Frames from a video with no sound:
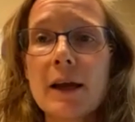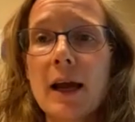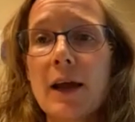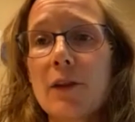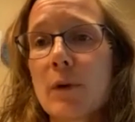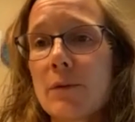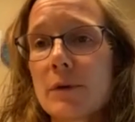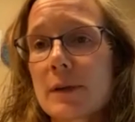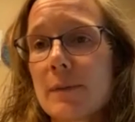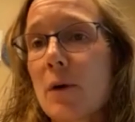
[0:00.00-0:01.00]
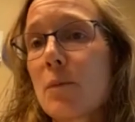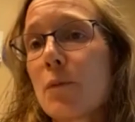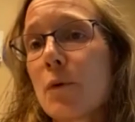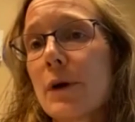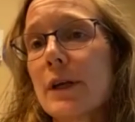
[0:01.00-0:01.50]
And the rate was about
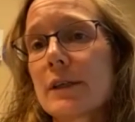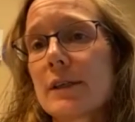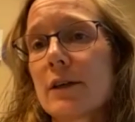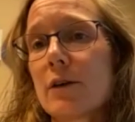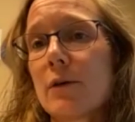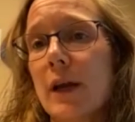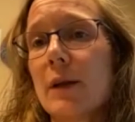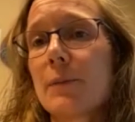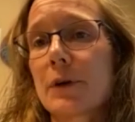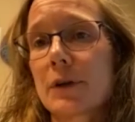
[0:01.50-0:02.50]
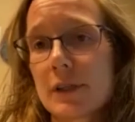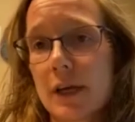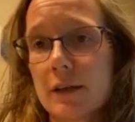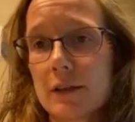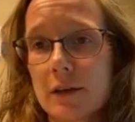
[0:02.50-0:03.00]

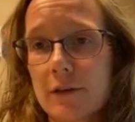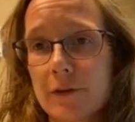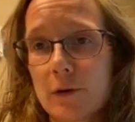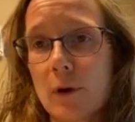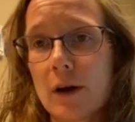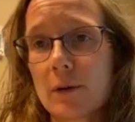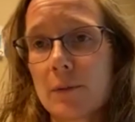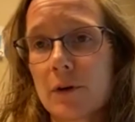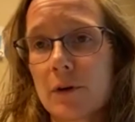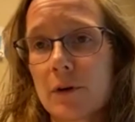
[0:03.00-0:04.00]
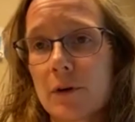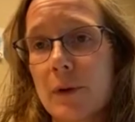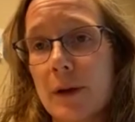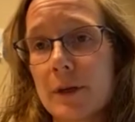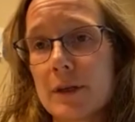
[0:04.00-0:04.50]
0.08% for water birth
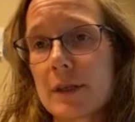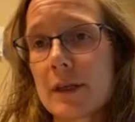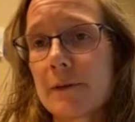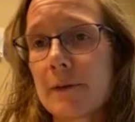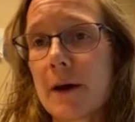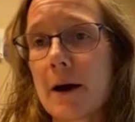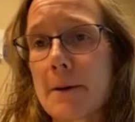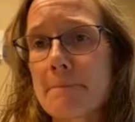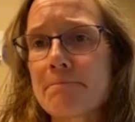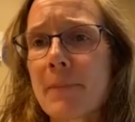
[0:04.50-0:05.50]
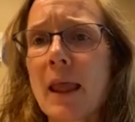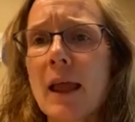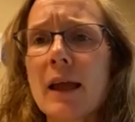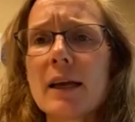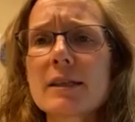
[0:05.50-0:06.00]
babies.
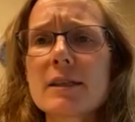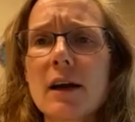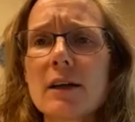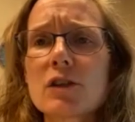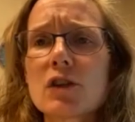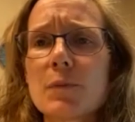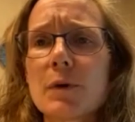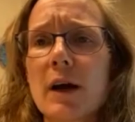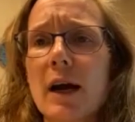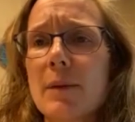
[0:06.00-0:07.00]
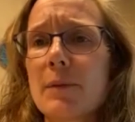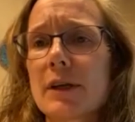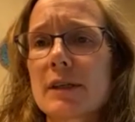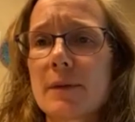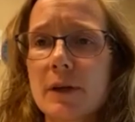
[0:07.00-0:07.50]
It's not super high, but
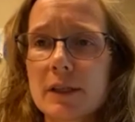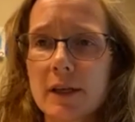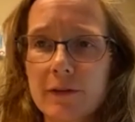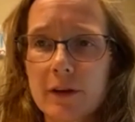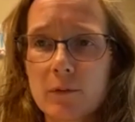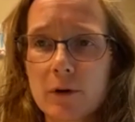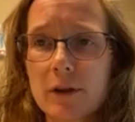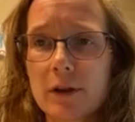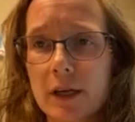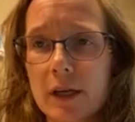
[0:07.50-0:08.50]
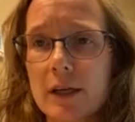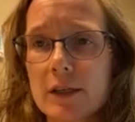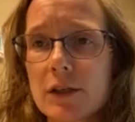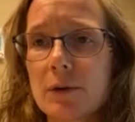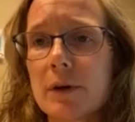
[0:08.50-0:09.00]
it's something definitely worth looking
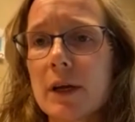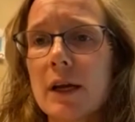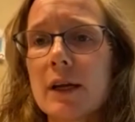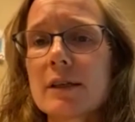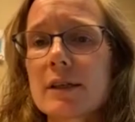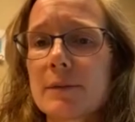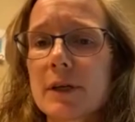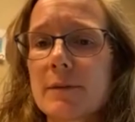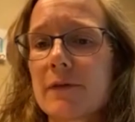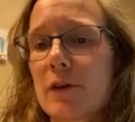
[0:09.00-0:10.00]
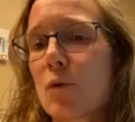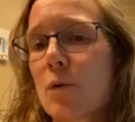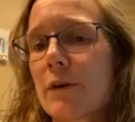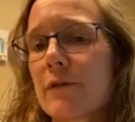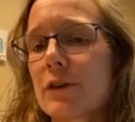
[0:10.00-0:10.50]
into. Sometimes if a
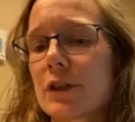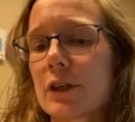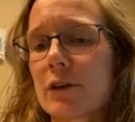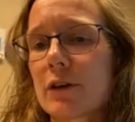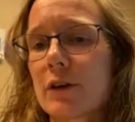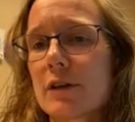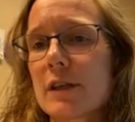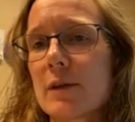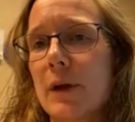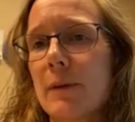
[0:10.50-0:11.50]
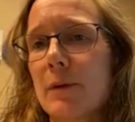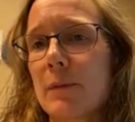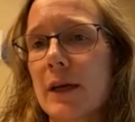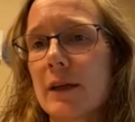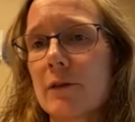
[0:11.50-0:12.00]
cord avulsion occurs, the baby
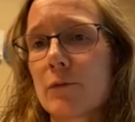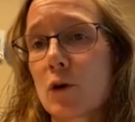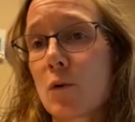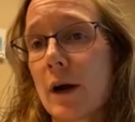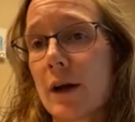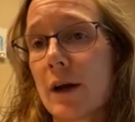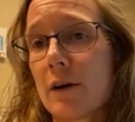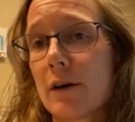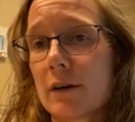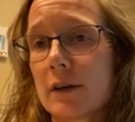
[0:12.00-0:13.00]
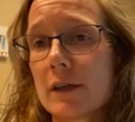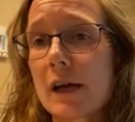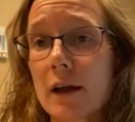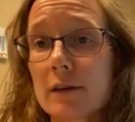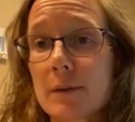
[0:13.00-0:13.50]
might require
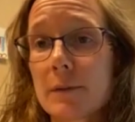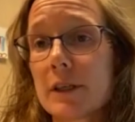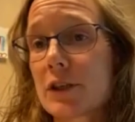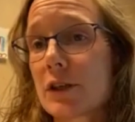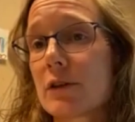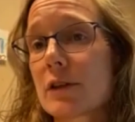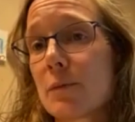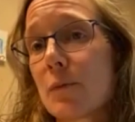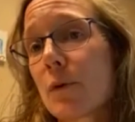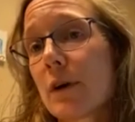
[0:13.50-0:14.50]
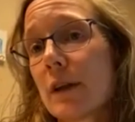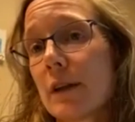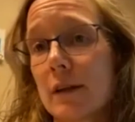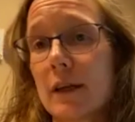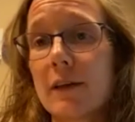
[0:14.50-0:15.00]
some additional support,
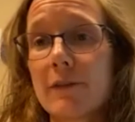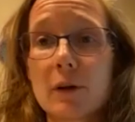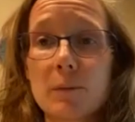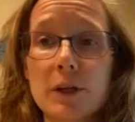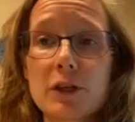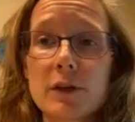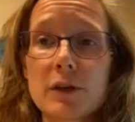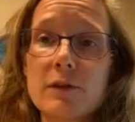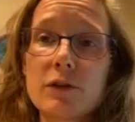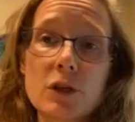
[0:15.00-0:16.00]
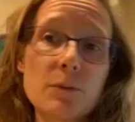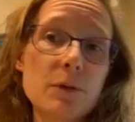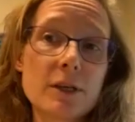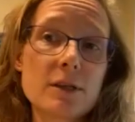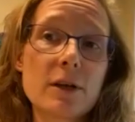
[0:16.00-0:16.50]
like even a blood transfusion,
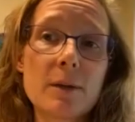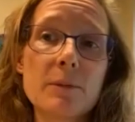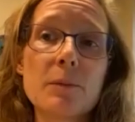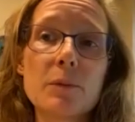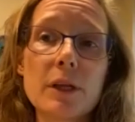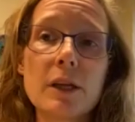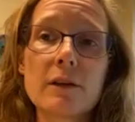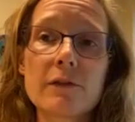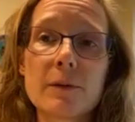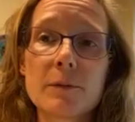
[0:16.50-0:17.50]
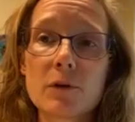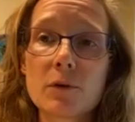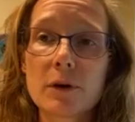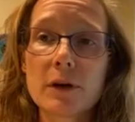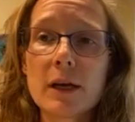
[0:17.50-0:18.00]
because there can be bleeding from the
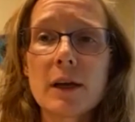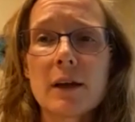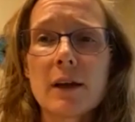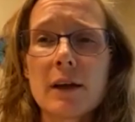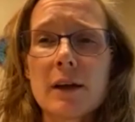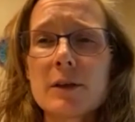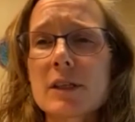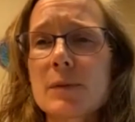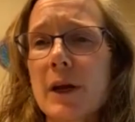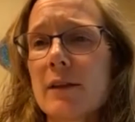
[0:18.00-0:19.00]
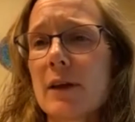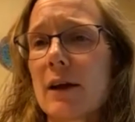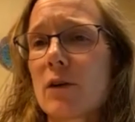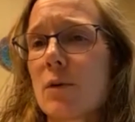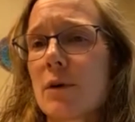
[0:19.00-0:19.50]
cord. Despite
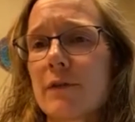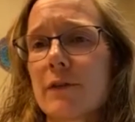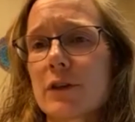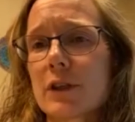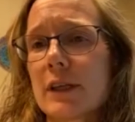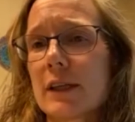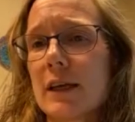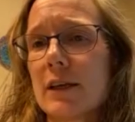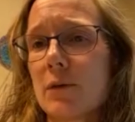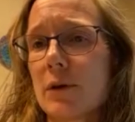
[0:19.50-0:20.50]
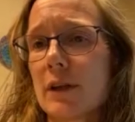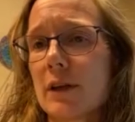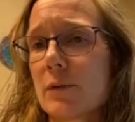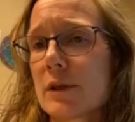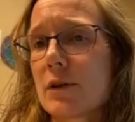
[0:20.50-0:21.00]
that cord avulsion that they noted,
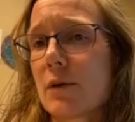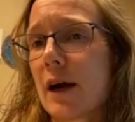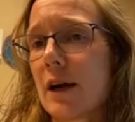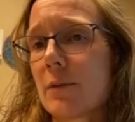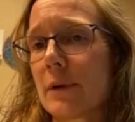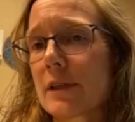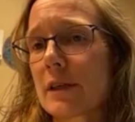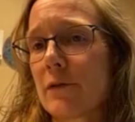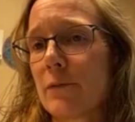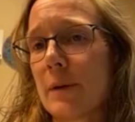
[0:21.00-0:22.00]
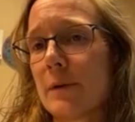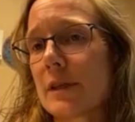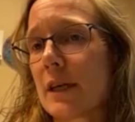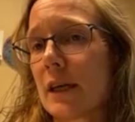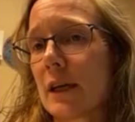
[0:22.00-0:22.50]
there was no higher risk of babies
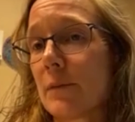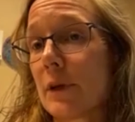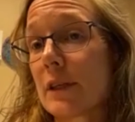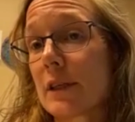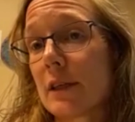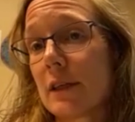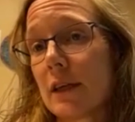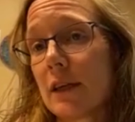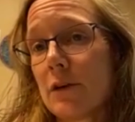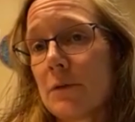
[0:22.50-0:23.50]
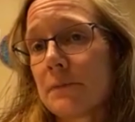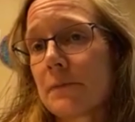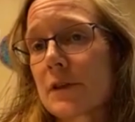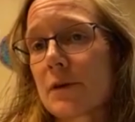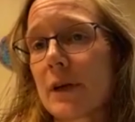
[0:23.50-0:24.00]
getting admitted to the NICU.
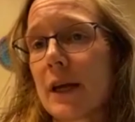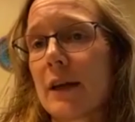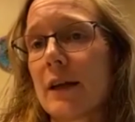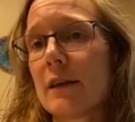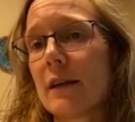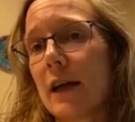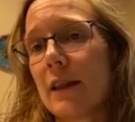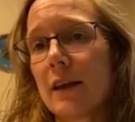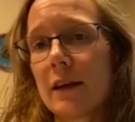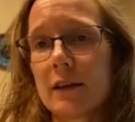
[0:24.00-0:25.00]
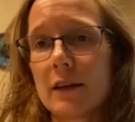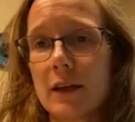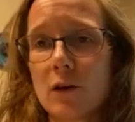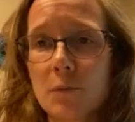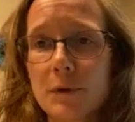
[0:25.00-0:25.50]
So again, I think it
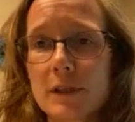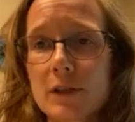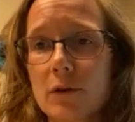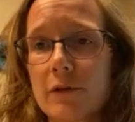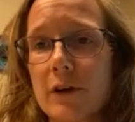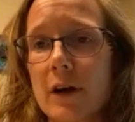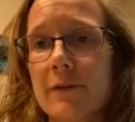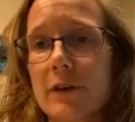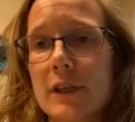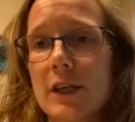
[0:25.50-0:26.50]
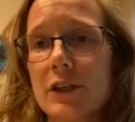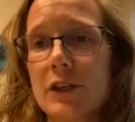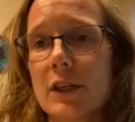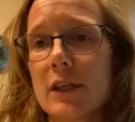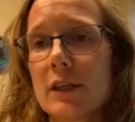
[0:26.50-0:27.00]
opens the door for conversation
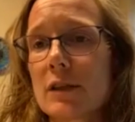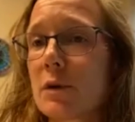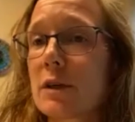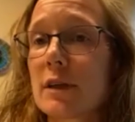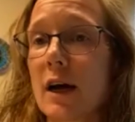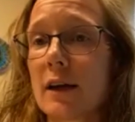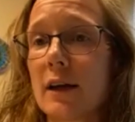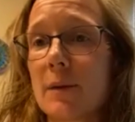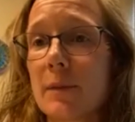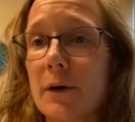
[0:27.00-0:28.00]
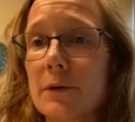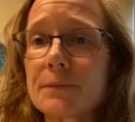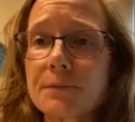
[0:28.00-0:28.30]
and is worth talking about.